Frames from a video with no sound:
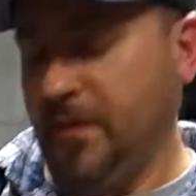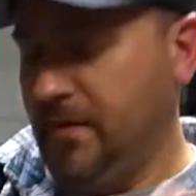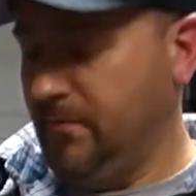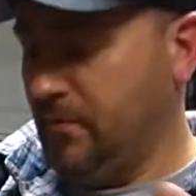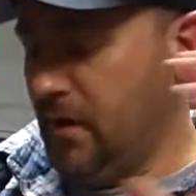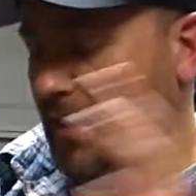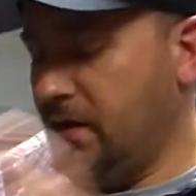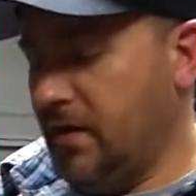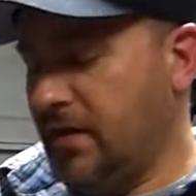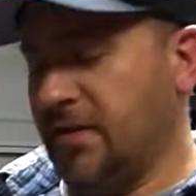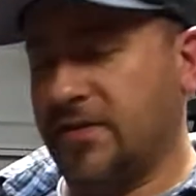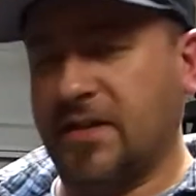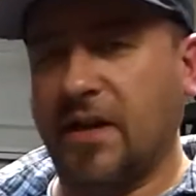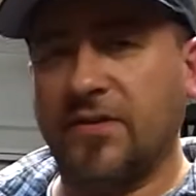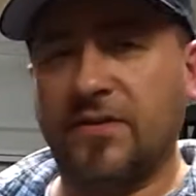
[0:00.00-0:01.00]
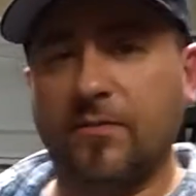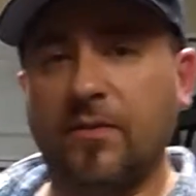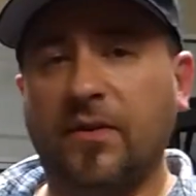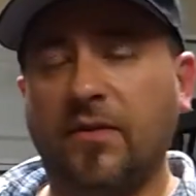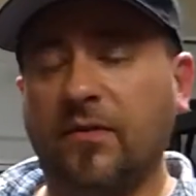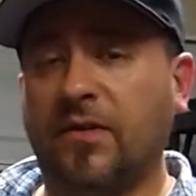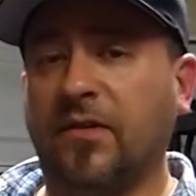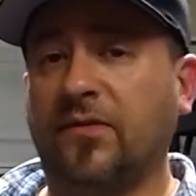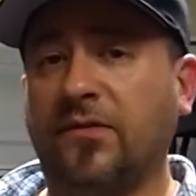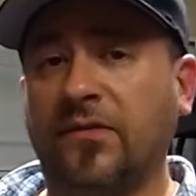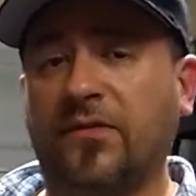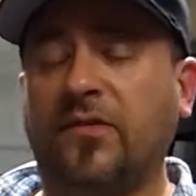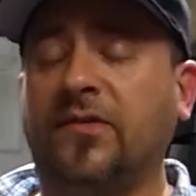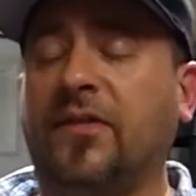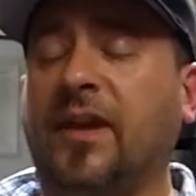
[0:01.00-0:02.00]
Wanted to discuss it with you because
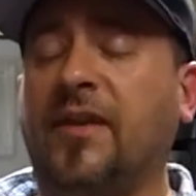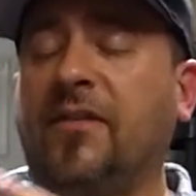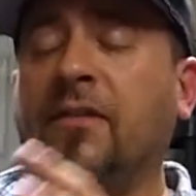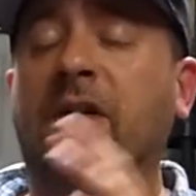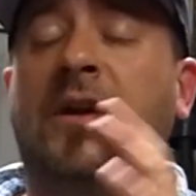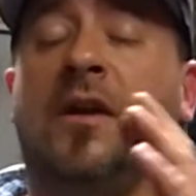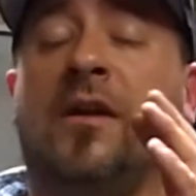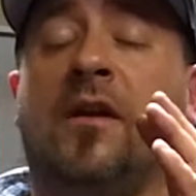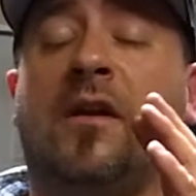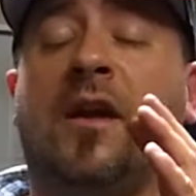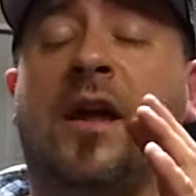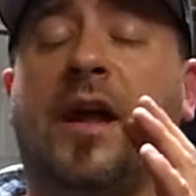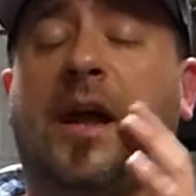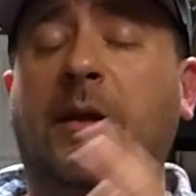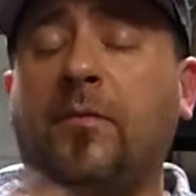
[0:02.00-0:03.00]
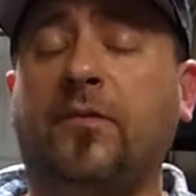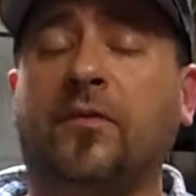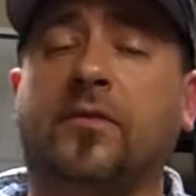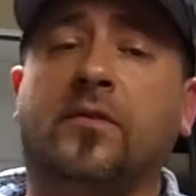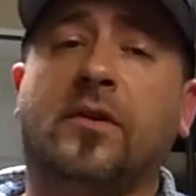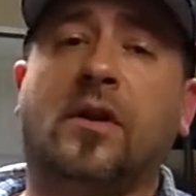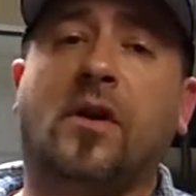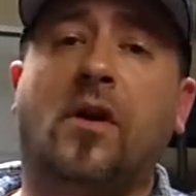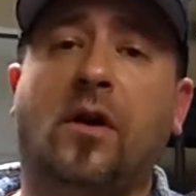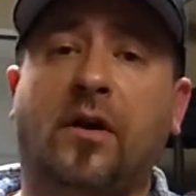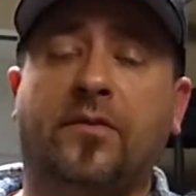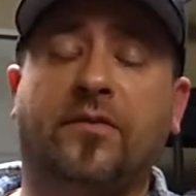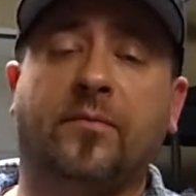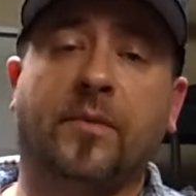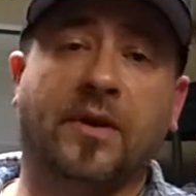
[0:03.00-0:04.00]
this is a absolutely
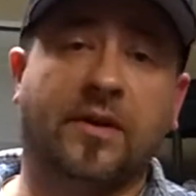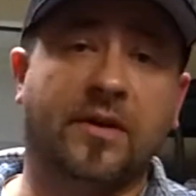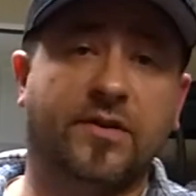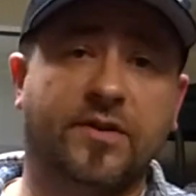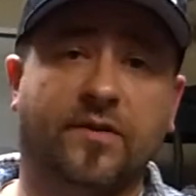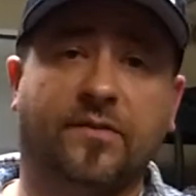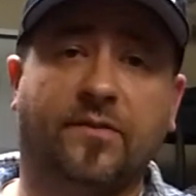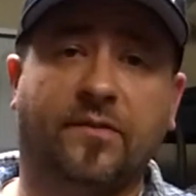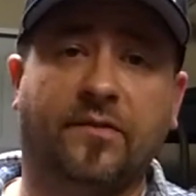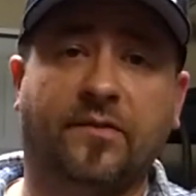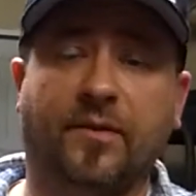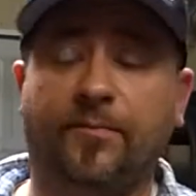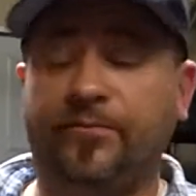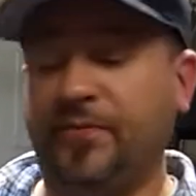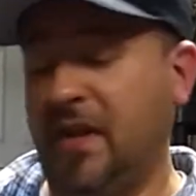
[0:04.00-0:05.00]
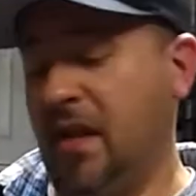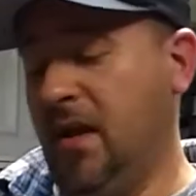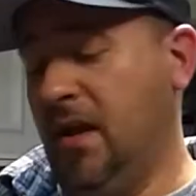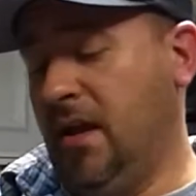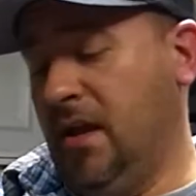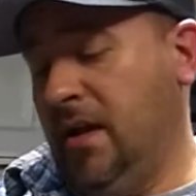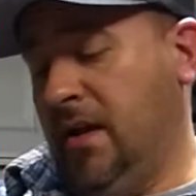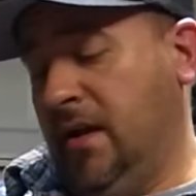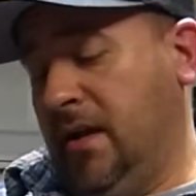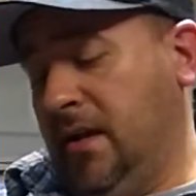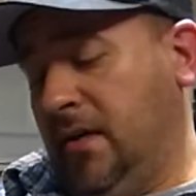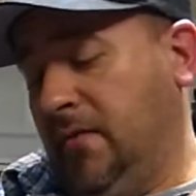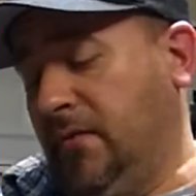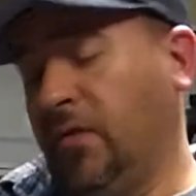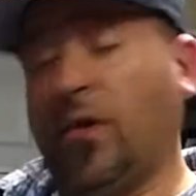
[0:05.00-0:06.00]
awesome ignition system.
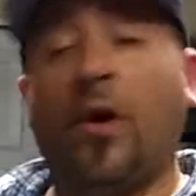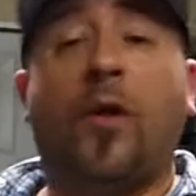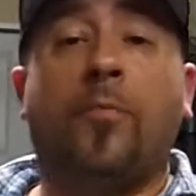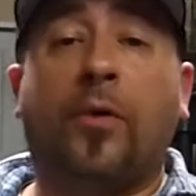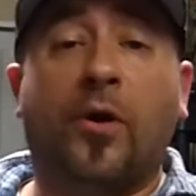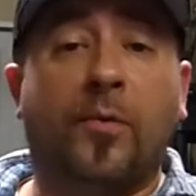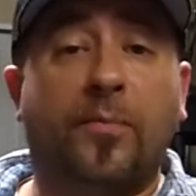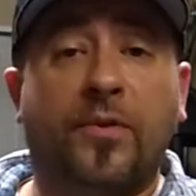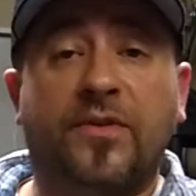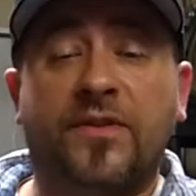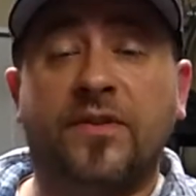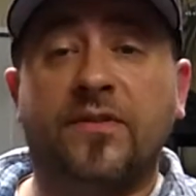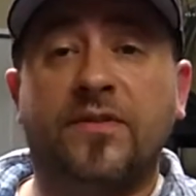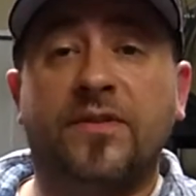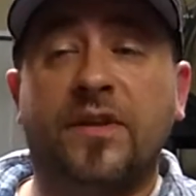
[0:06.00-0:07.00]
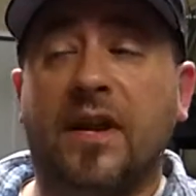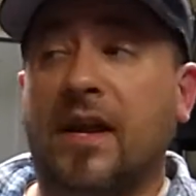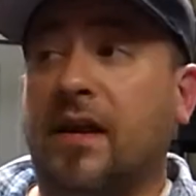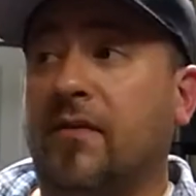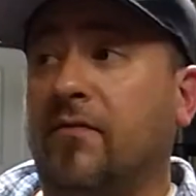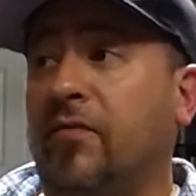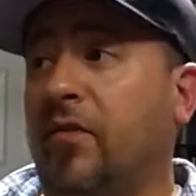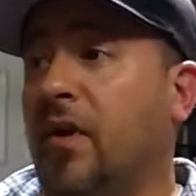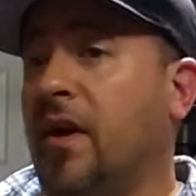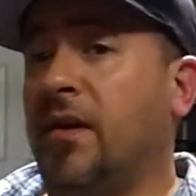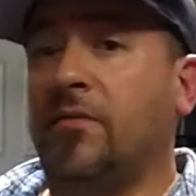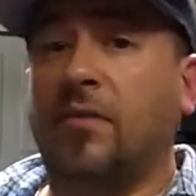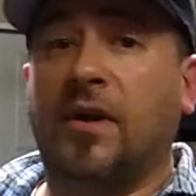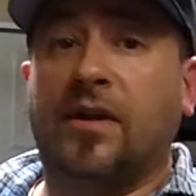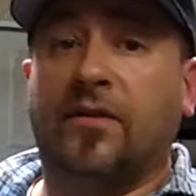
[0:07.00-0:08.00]
For our purposes and for
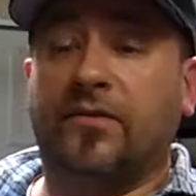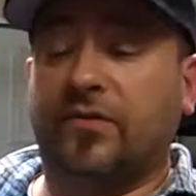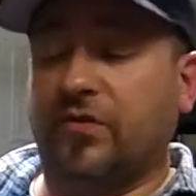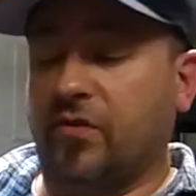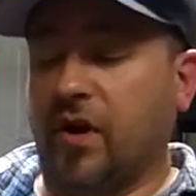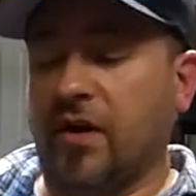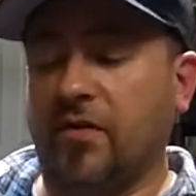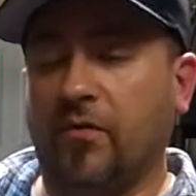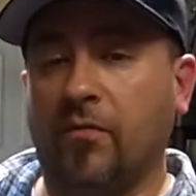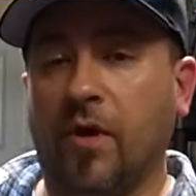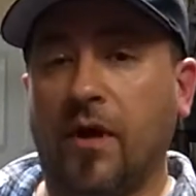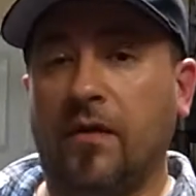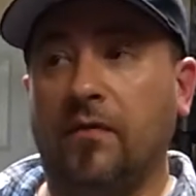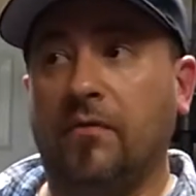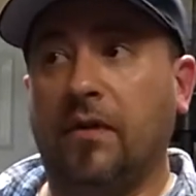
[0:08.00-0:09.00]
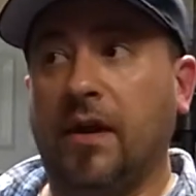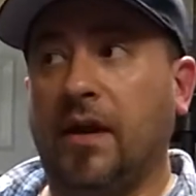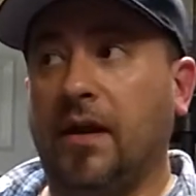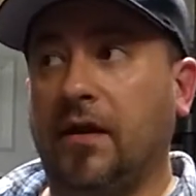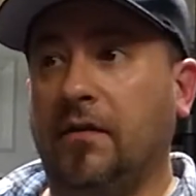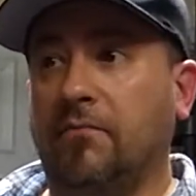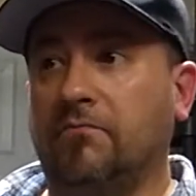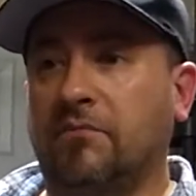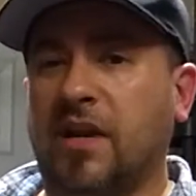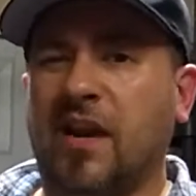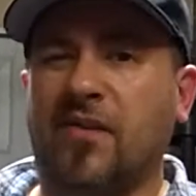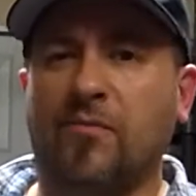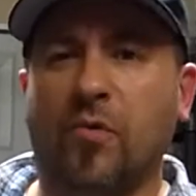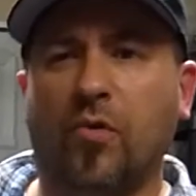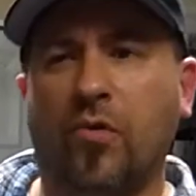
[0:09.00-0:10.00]
anyone else trying to run a
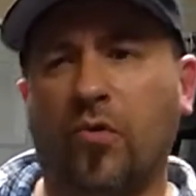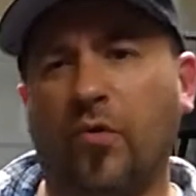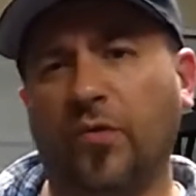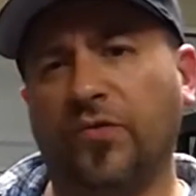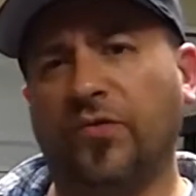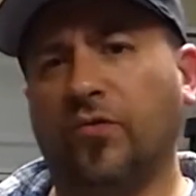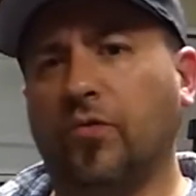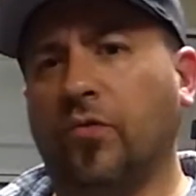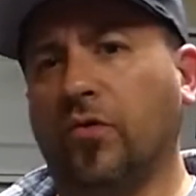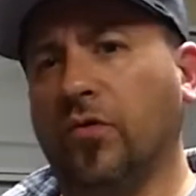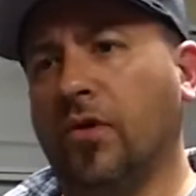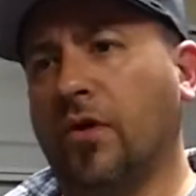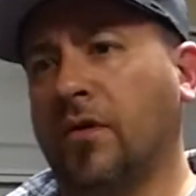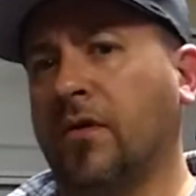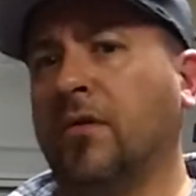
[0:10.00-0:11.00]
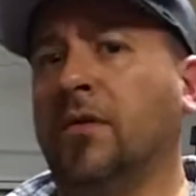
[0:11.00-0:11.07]
kind of more old school look,